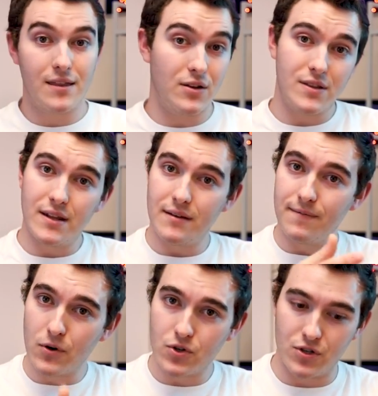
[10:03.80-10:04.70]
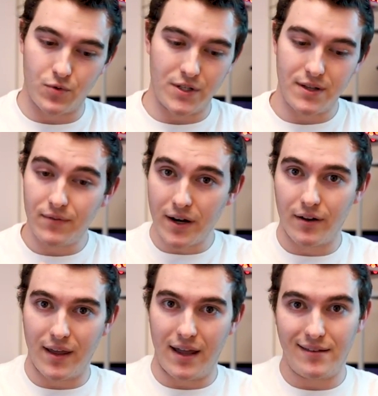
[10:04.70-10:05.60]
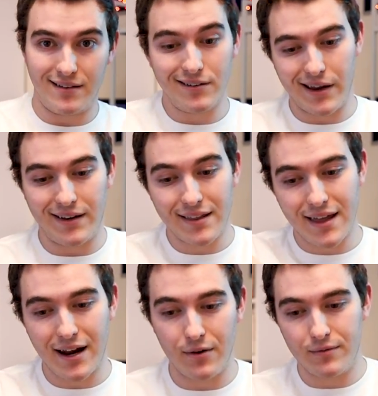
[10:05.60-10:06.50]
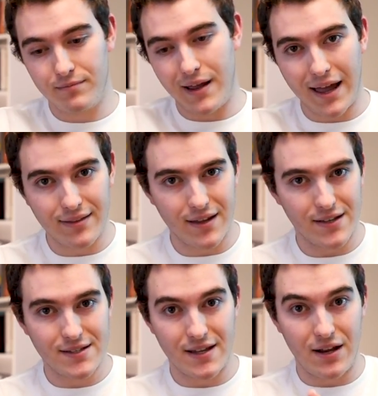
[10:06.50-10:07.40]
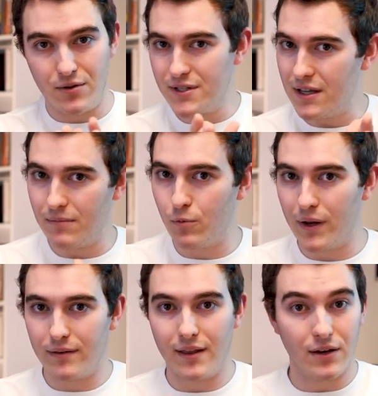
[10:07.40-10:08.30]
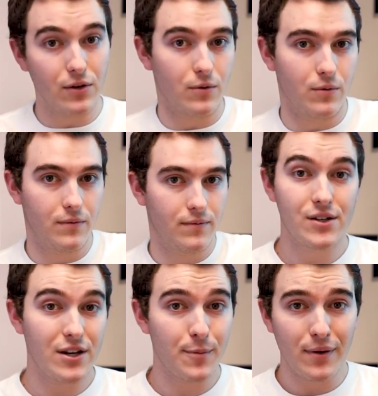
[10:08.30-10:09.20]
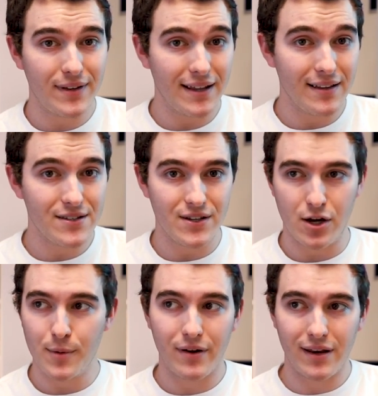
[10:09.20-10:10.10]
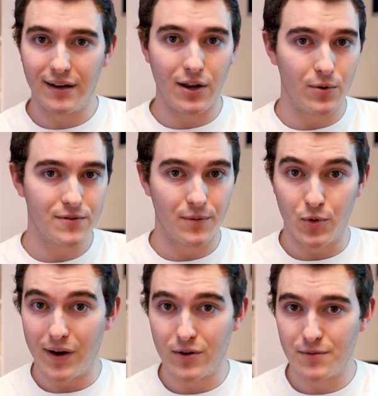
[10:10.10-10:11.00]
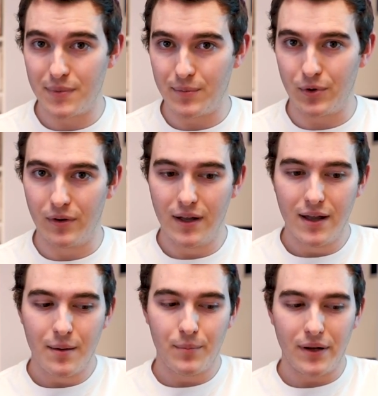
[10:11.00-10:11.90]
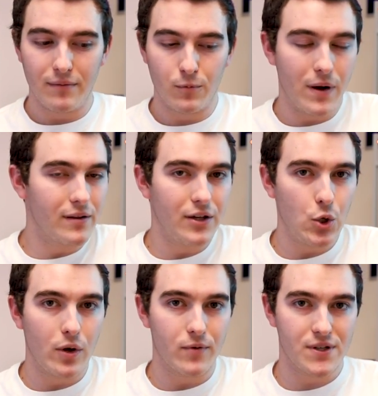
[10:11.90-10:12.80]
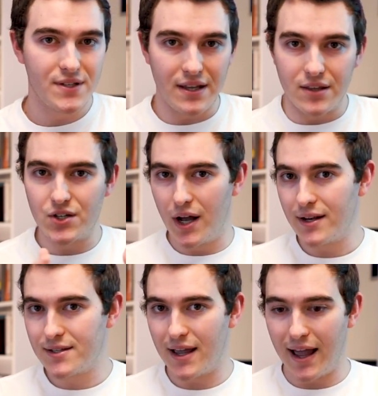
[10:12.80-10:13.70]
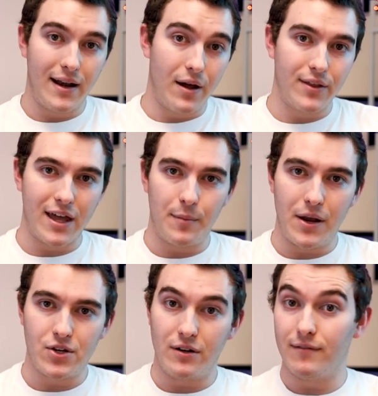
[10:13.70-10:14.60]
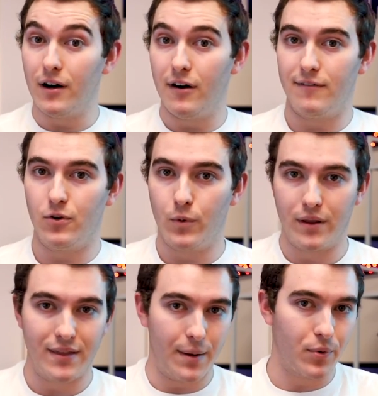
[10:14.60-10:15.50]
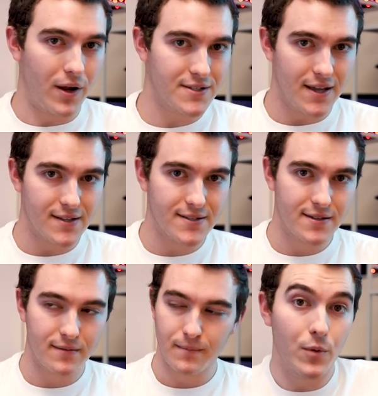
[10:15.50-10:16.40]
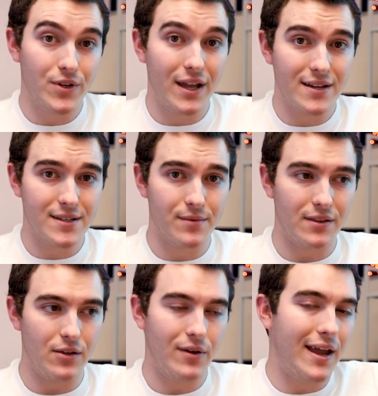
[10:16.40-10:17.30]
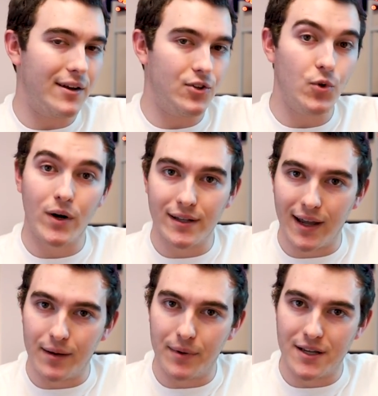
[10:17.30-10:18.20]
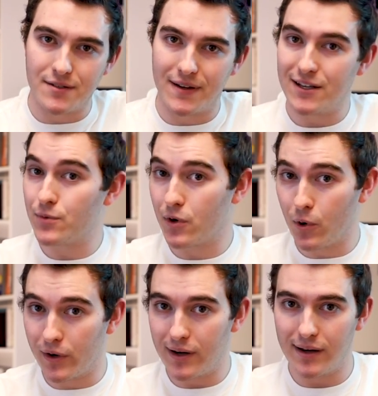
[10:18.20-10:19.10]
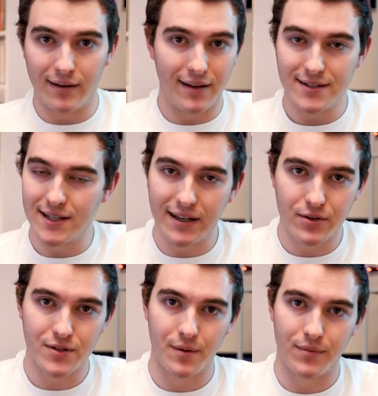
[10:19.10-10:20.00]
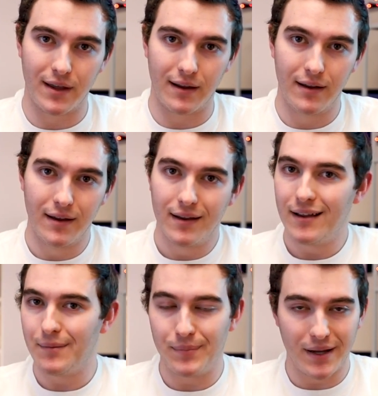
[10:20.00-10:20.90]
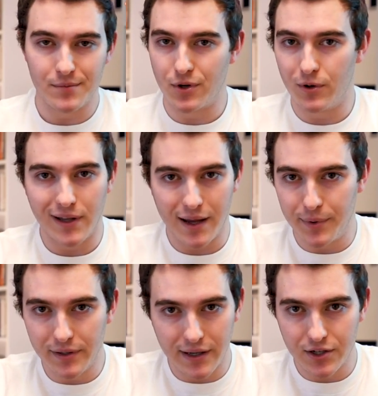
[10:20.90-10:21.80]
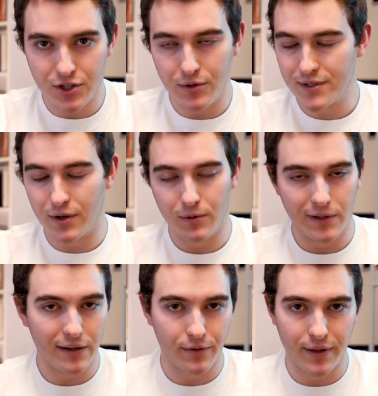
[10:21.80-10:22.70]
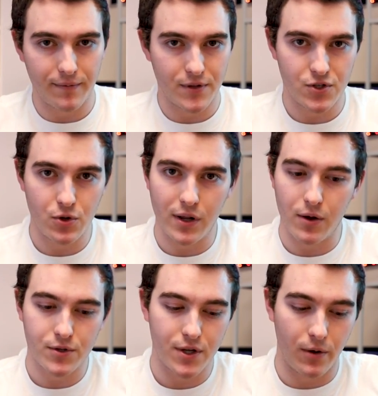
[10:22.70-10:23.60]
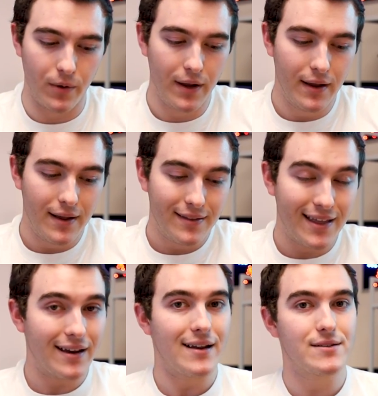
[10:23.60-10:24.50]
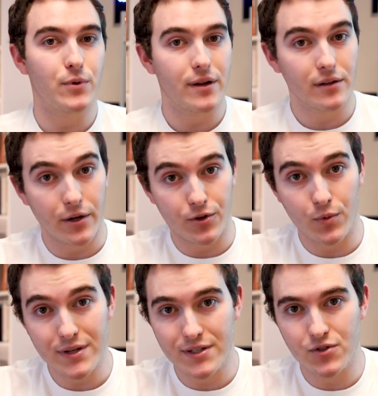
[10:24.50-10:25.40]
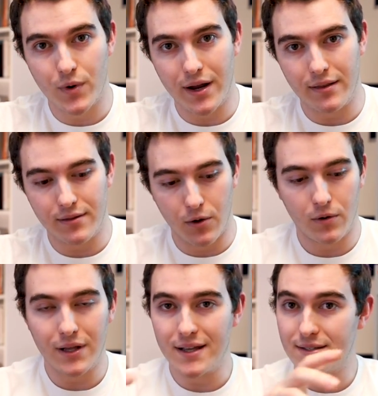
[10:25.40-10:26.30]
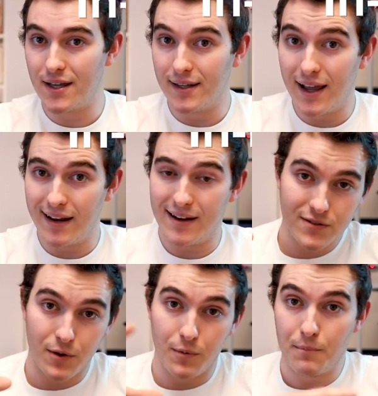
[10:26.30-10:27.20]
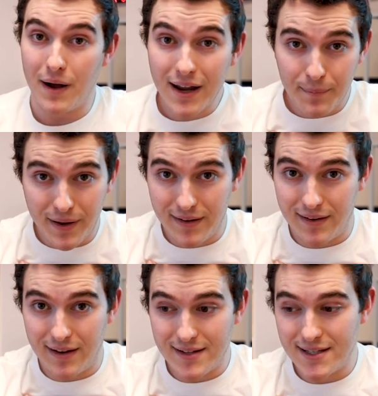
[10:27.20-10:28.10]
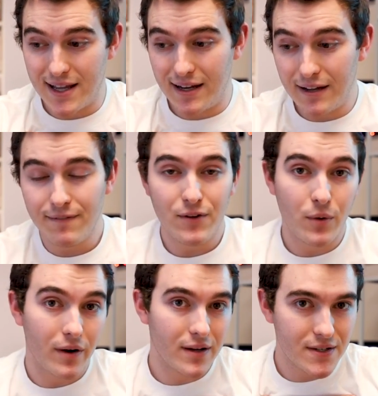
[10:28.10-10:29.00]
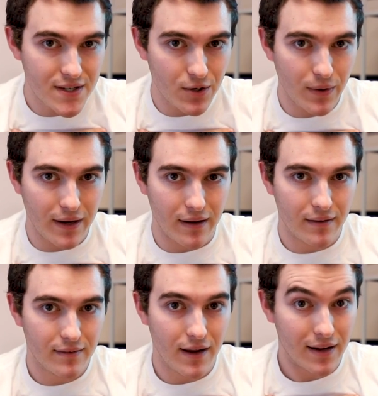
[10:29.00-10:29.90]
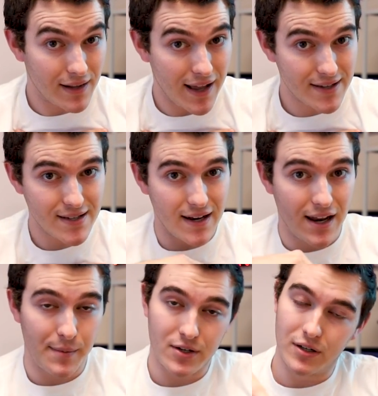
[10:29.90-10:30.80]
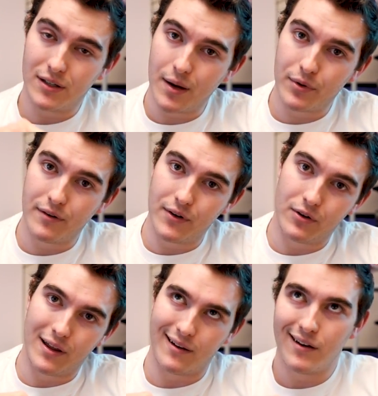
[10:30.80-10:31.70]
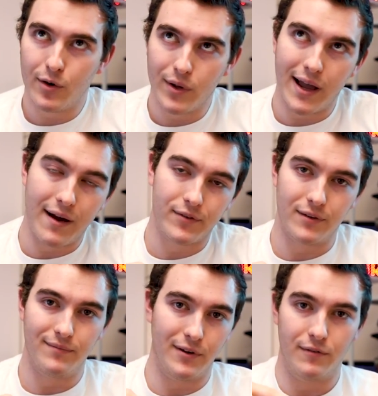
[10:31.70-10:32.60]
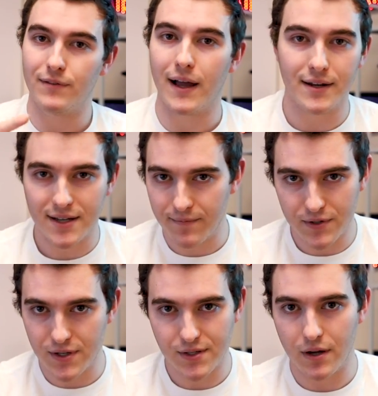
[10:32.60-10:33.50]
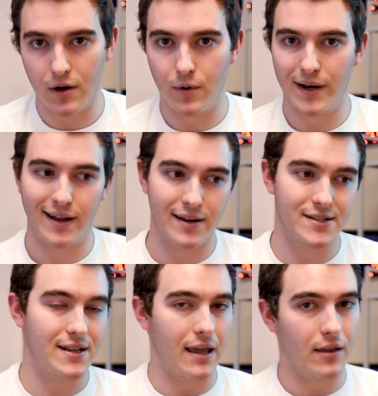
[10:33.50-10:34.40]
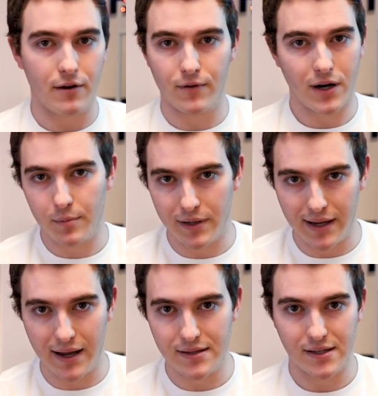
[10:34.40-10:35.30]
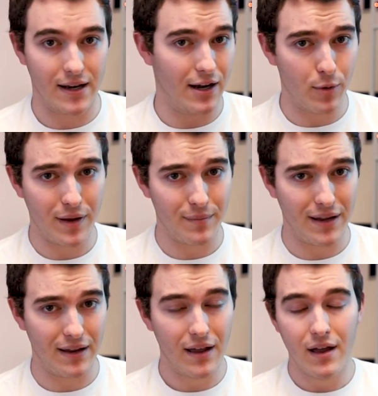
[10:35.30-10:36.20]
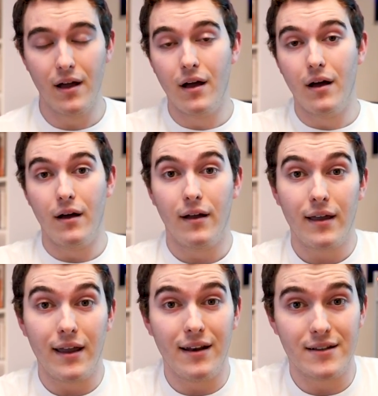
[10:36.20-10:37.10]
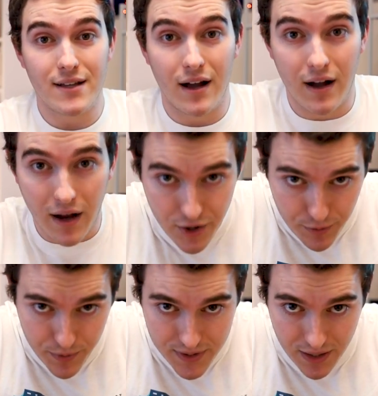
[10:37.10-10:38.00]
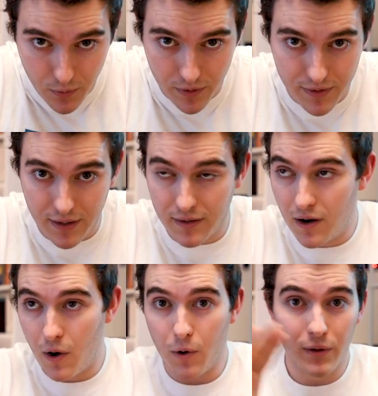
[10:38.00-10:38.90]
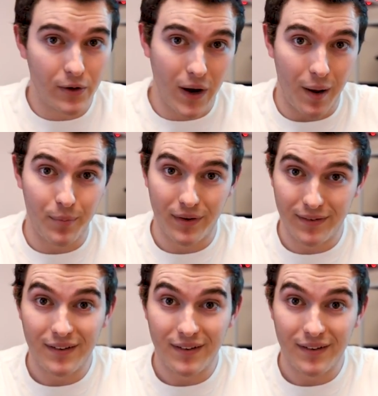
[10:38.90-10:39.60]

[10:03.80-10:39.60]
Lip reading: And then you see the different versions once they've done all that. And like, okay, take that out, add this, and you see what they do. Because you hear about dailies and you hear about getting notes from directors and people, but rarely do you ever see the shots and how the animation evolved with that process. Which again is something that you can't do online, because if it gets recorded and gets leaked or something, it becomes a whole liability issue, it's a whole legal thing for the studio, so that is one of the larger reasons why the whole class is online. So my opinion is that if you are considering a class at Animation Collaborative and you're like, oh, well, I have to, you know, fly to San Francisco and I gotta stay there for a couple of days and get an Airbnb, it is 100% worth it. Holy crap.